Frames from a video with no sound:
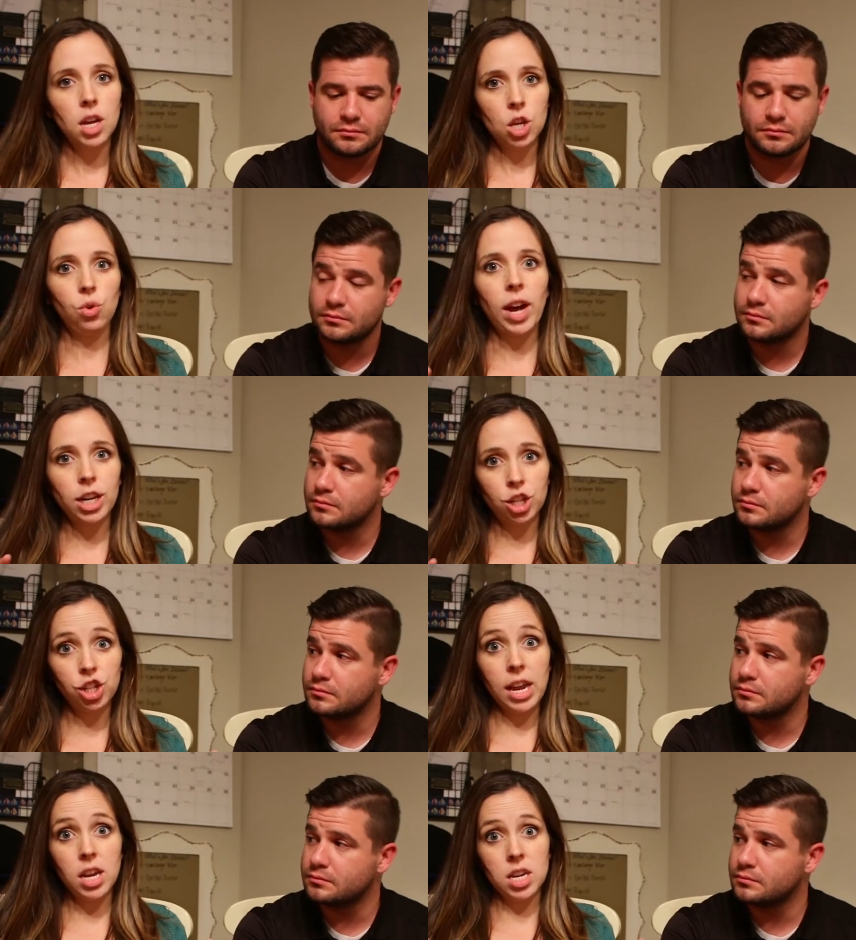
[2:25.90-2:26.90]
Speaker 1: you kind of
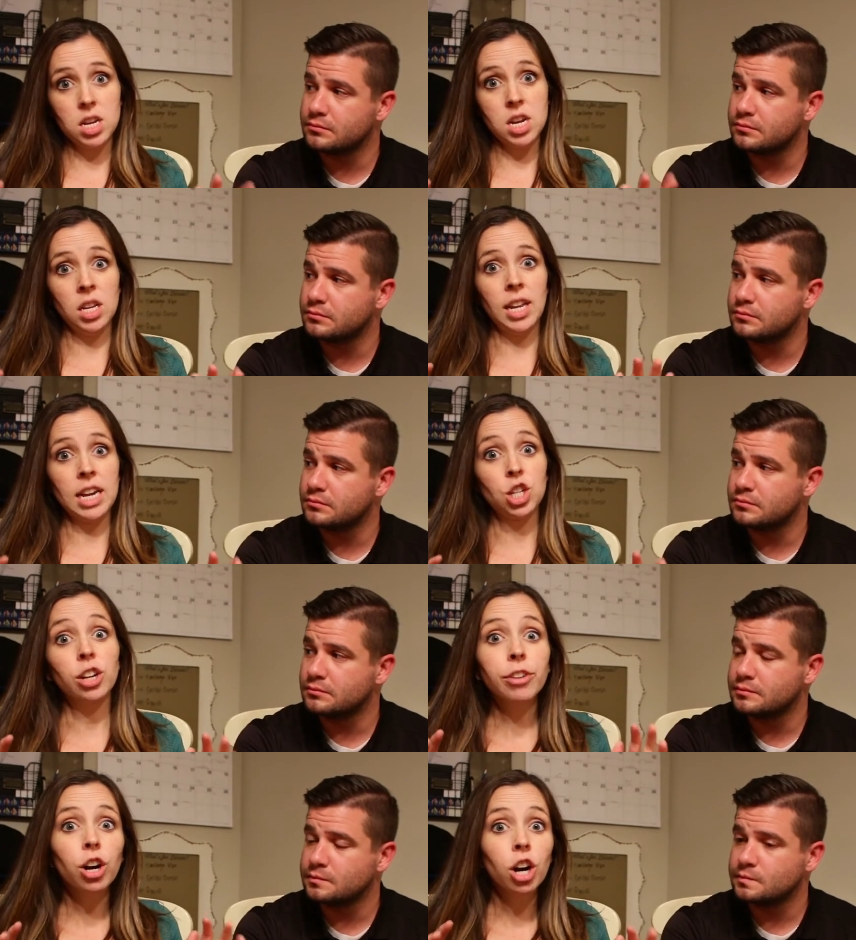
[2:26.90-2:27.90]
shake and like
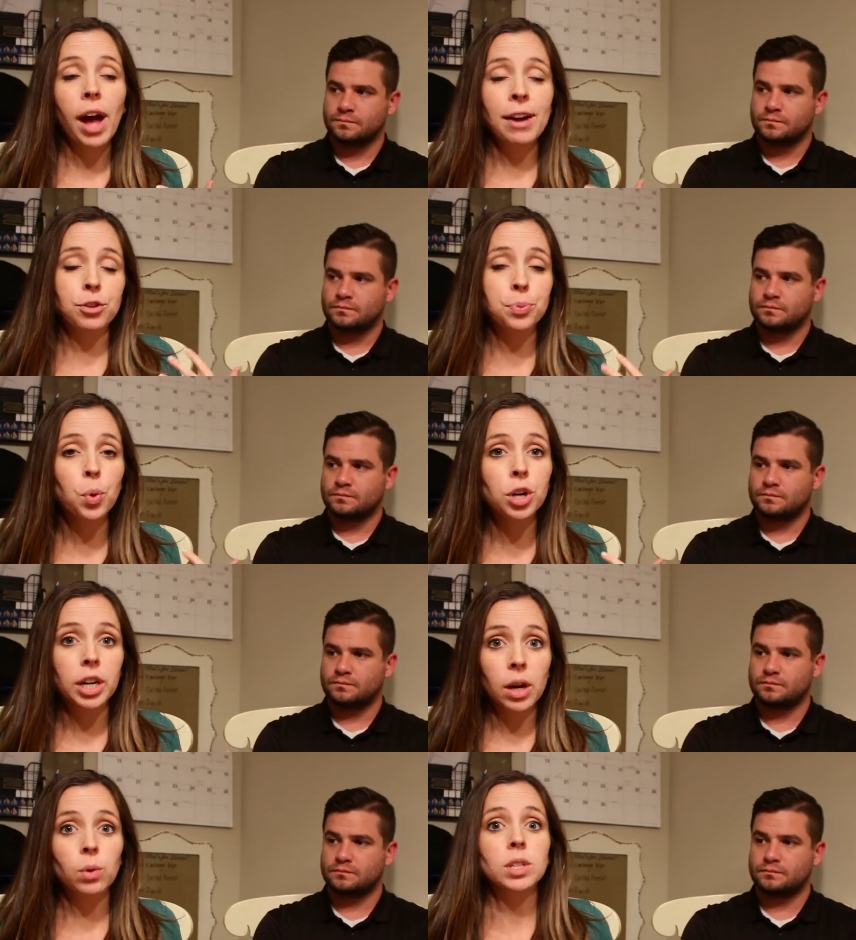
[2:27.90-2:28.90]
shiver. After Porter
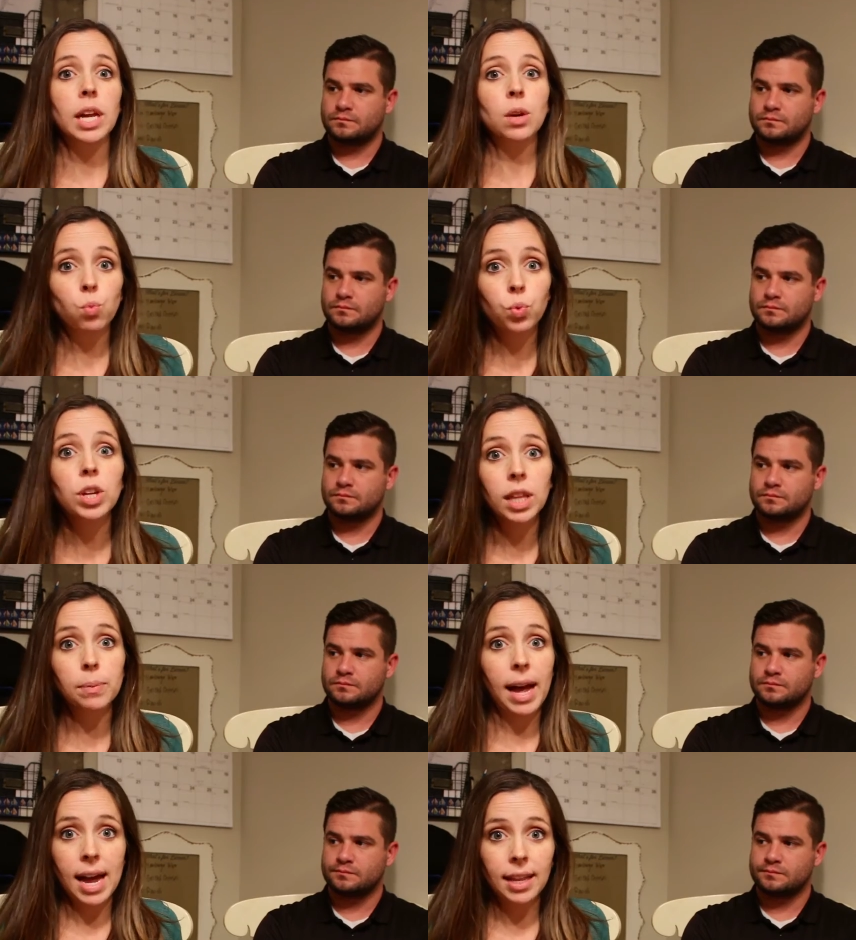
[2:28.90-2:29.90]
it was like really
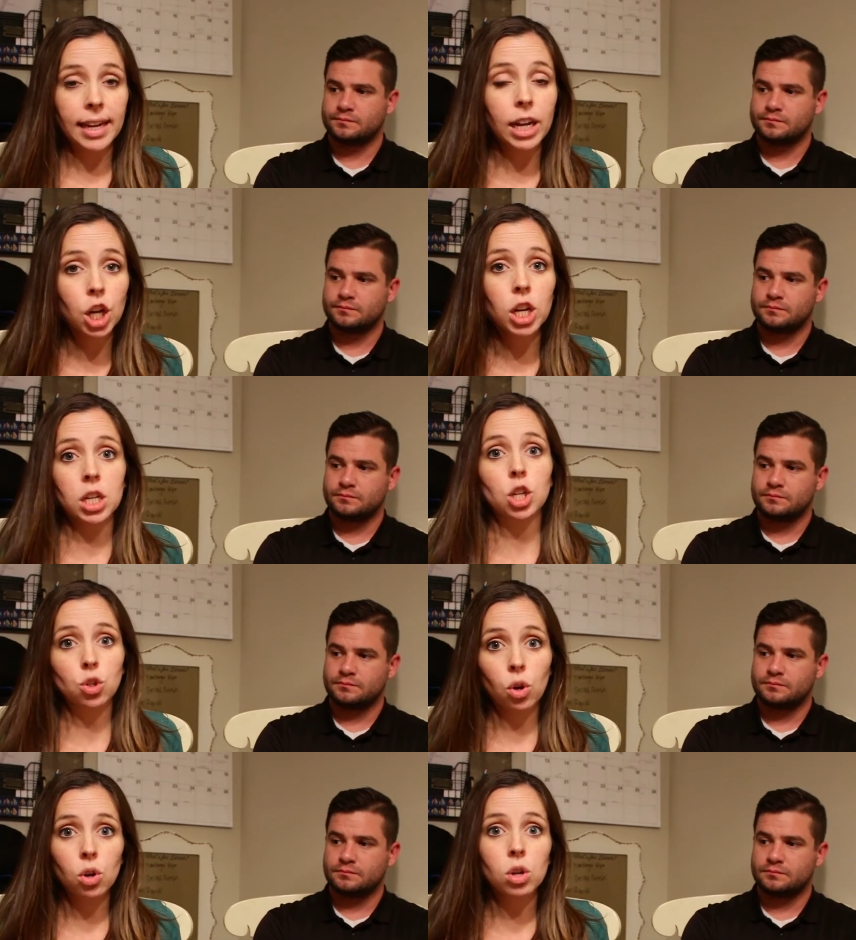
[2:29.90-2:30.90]
bad like I couldn't
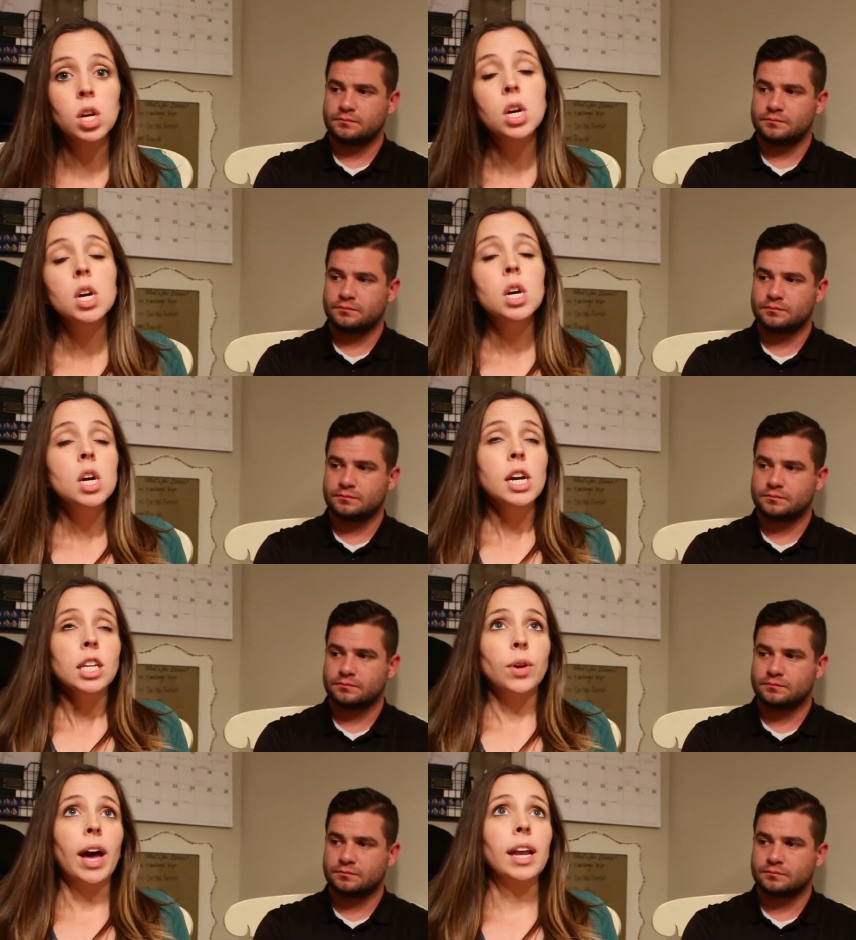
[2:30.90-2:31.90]
control
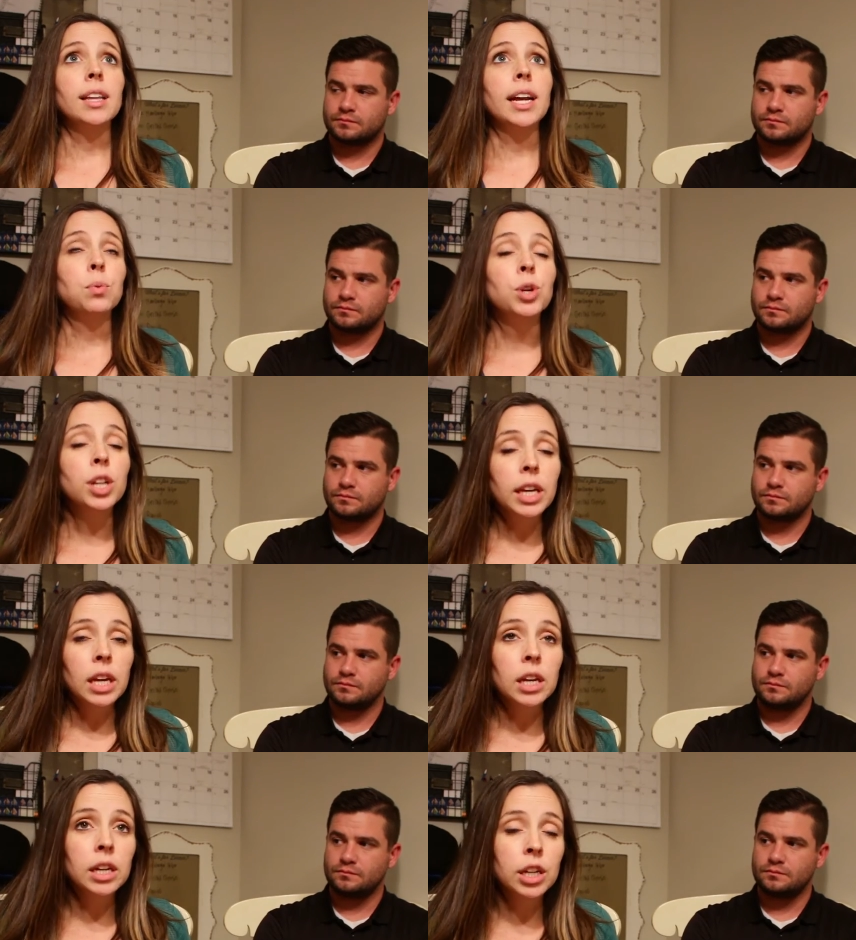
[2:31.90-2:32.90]
so I had to like
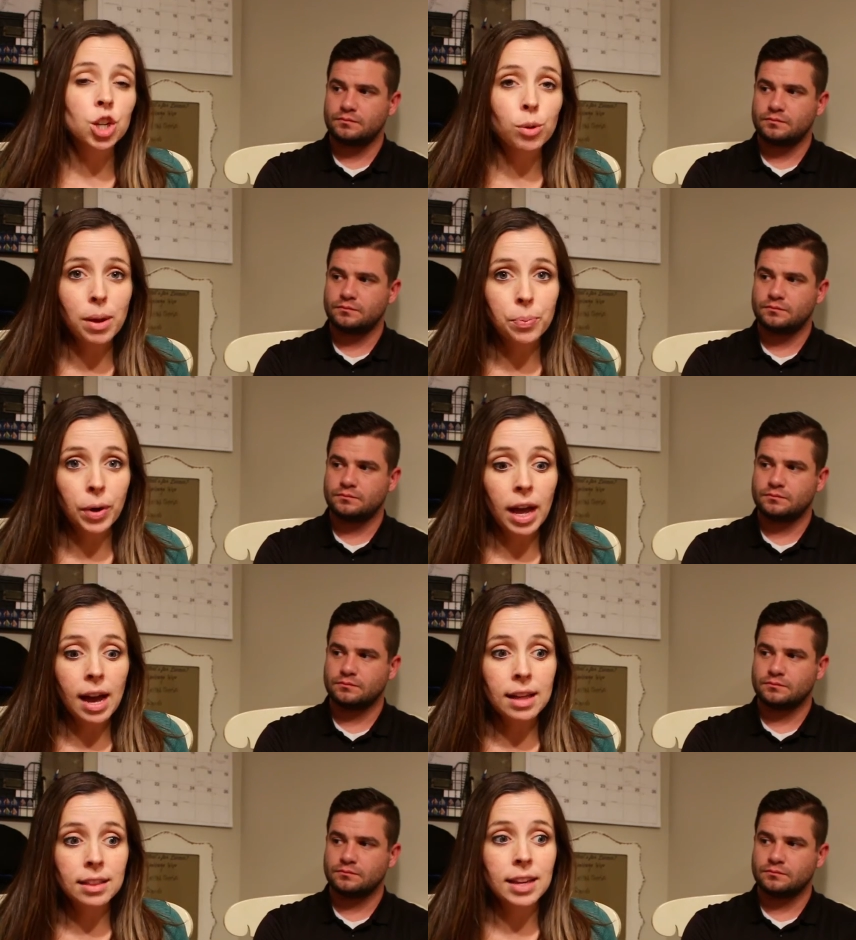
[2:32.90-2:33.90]
really control my
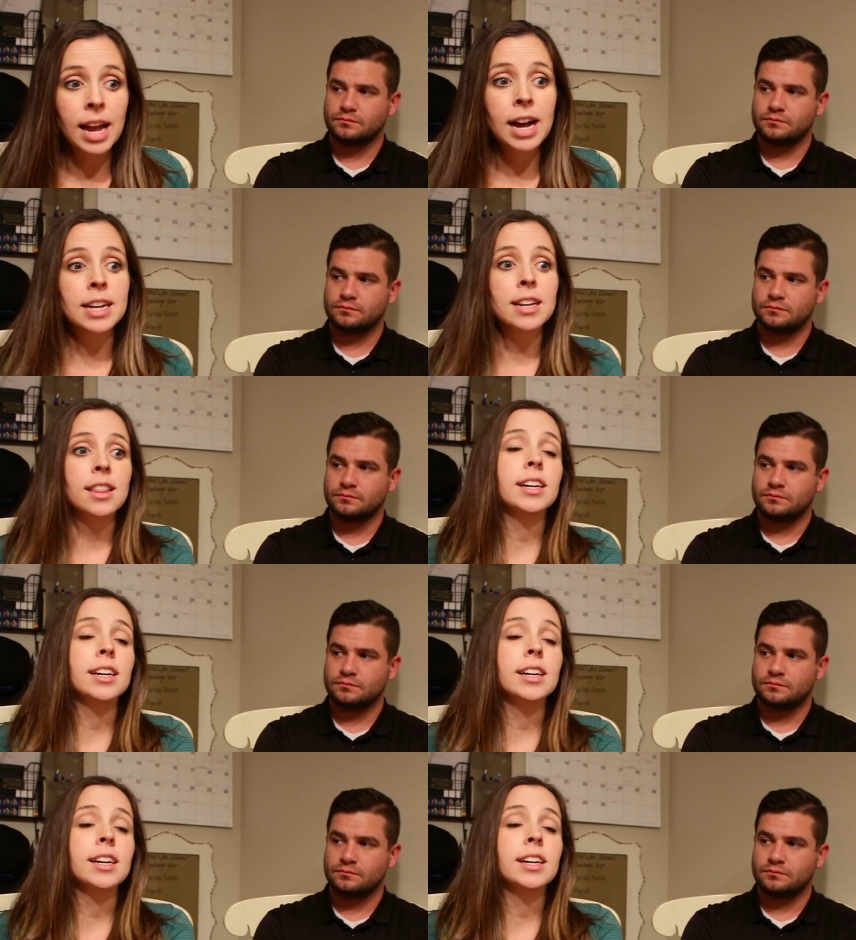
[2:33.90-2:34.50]
breath and